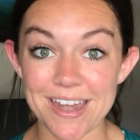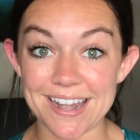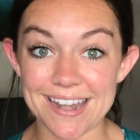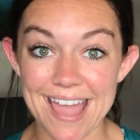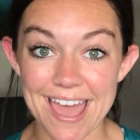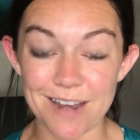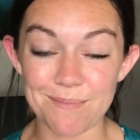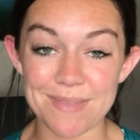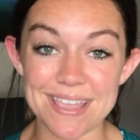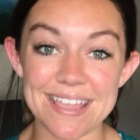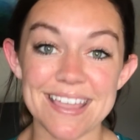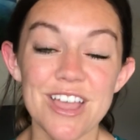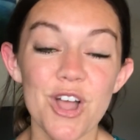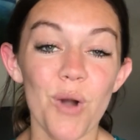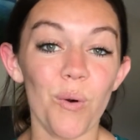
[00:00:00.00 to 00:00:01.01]
anatomy,
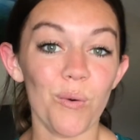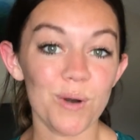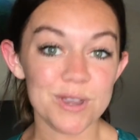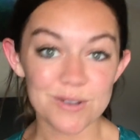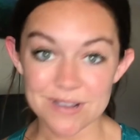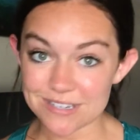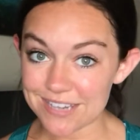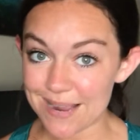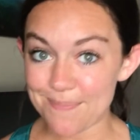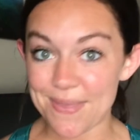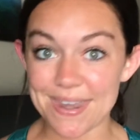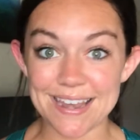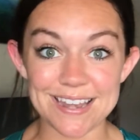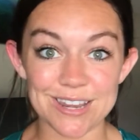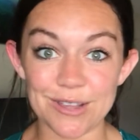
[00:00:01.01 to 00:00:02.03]
or you could type
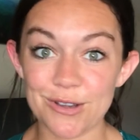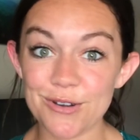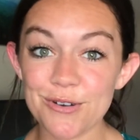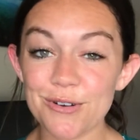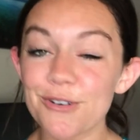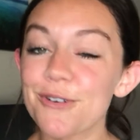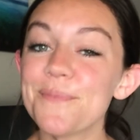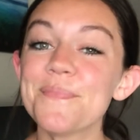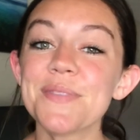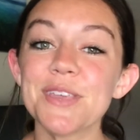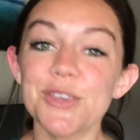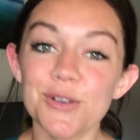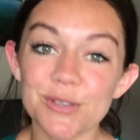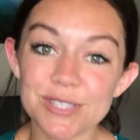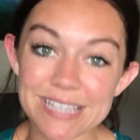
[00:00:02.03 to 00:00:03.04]
that into Google,
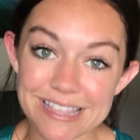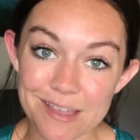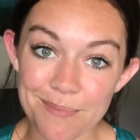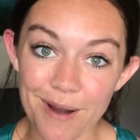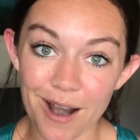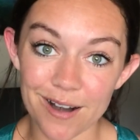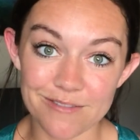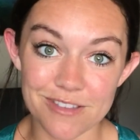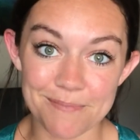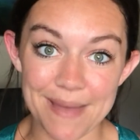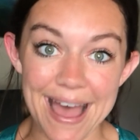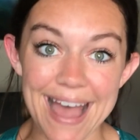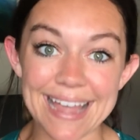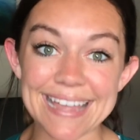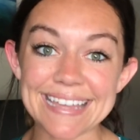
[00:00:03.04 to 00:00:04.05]
you'll see the part of the
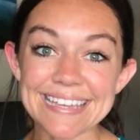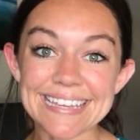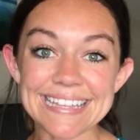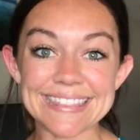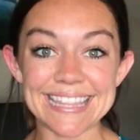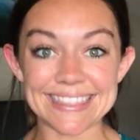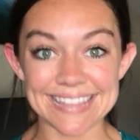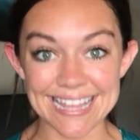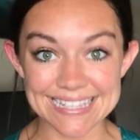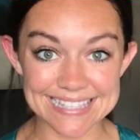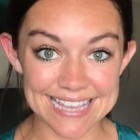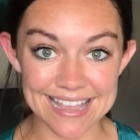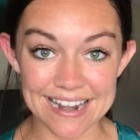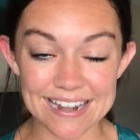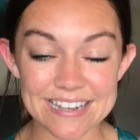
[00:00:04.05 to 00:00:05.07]
back that's
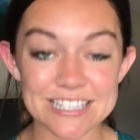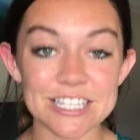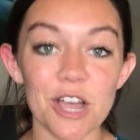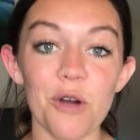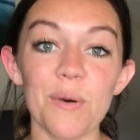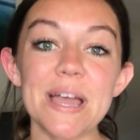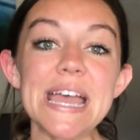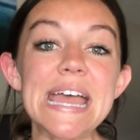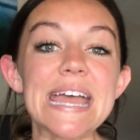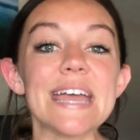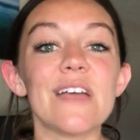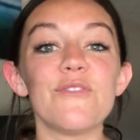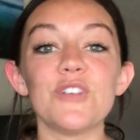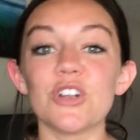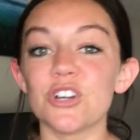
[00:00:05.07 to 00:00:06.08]
in. So
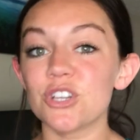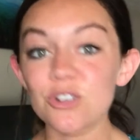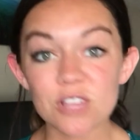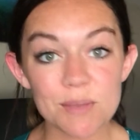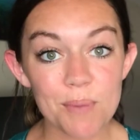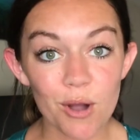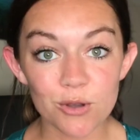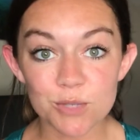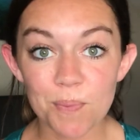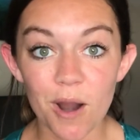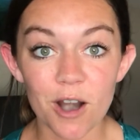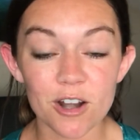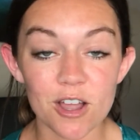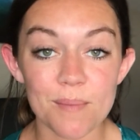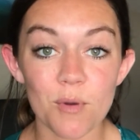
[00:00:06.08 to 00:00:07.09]
if you're newly
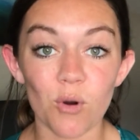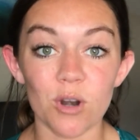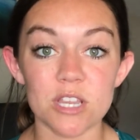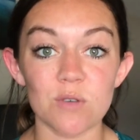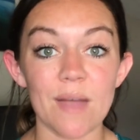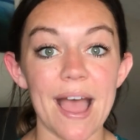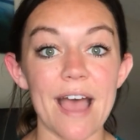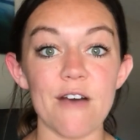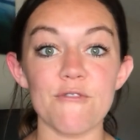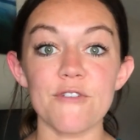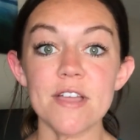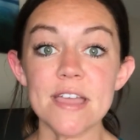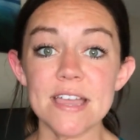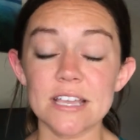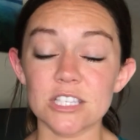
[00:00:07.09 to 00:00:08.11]
postpartum or you have
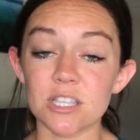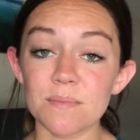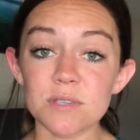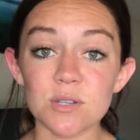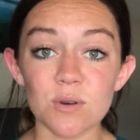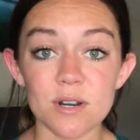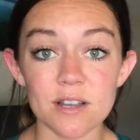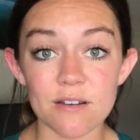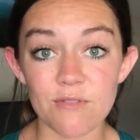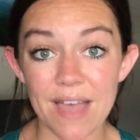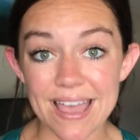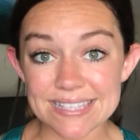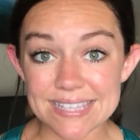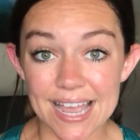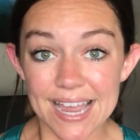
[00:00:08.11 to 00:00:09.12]
some sort of
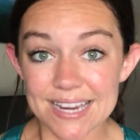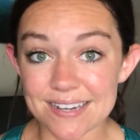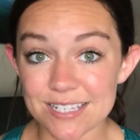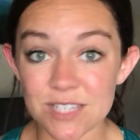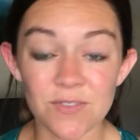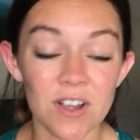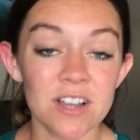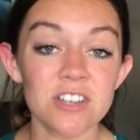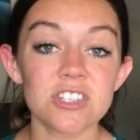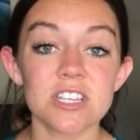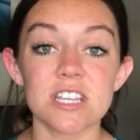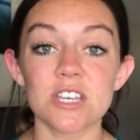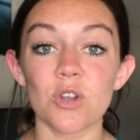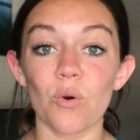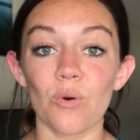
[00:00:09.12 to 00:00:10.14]
SI
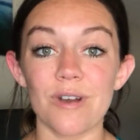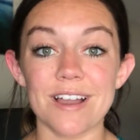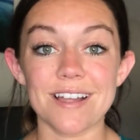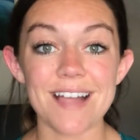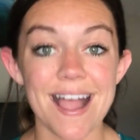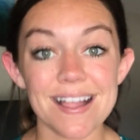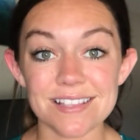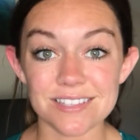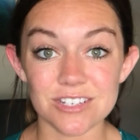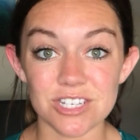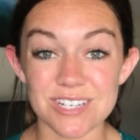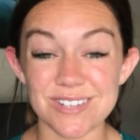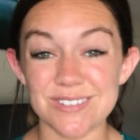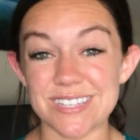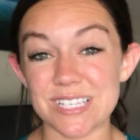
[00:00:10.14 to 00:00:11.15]
dysfunction or
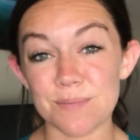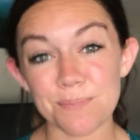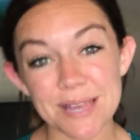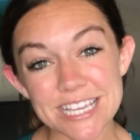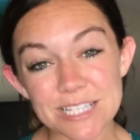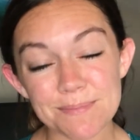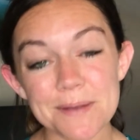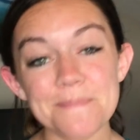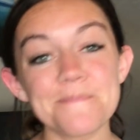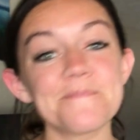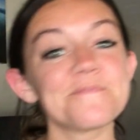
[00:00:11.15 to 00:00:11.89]
coccygeal displacement,